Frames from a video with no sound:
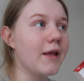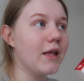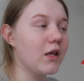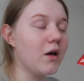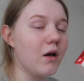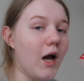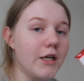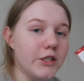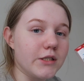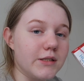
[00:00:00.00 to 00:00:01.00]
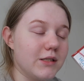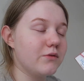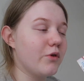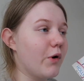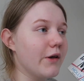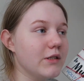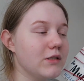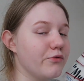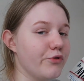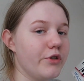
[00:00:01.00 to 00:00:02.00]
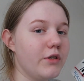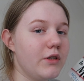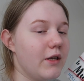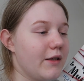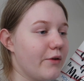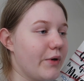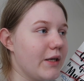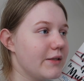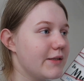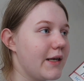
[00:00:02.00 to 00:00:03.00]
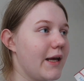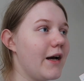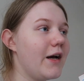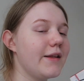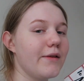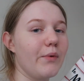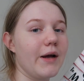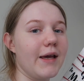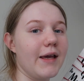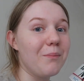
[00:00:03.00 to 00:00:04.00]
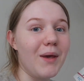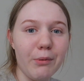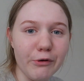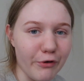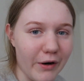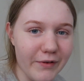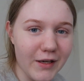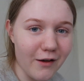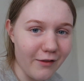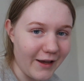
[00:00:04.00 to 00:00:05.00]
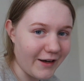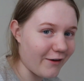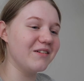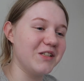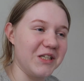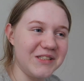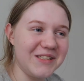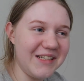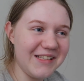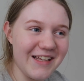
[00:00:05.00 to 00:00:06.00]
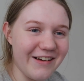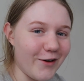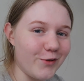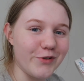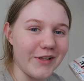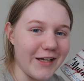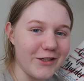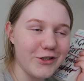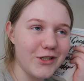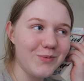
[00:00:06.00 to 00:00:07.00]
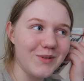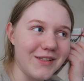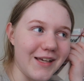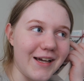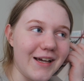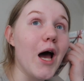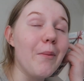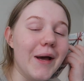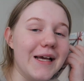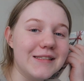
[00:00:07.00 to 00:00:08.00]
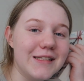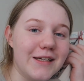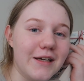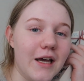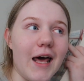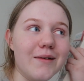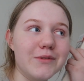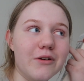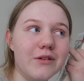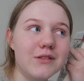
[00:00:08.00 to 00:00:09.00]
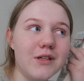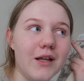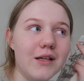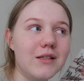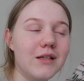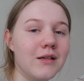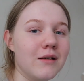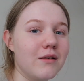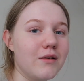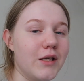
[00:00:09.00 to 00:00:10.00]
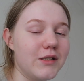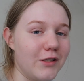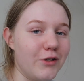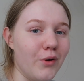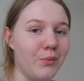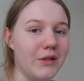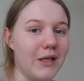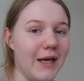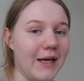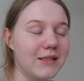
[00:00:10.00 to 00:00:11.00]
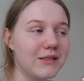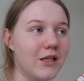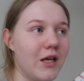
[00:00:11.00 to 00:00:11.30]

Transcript: like, I just, the way this is written and the way it's set out and the way Pip and Ravi are like, just like their whole relationship is like amazing. And I'm so excited to continue on with the next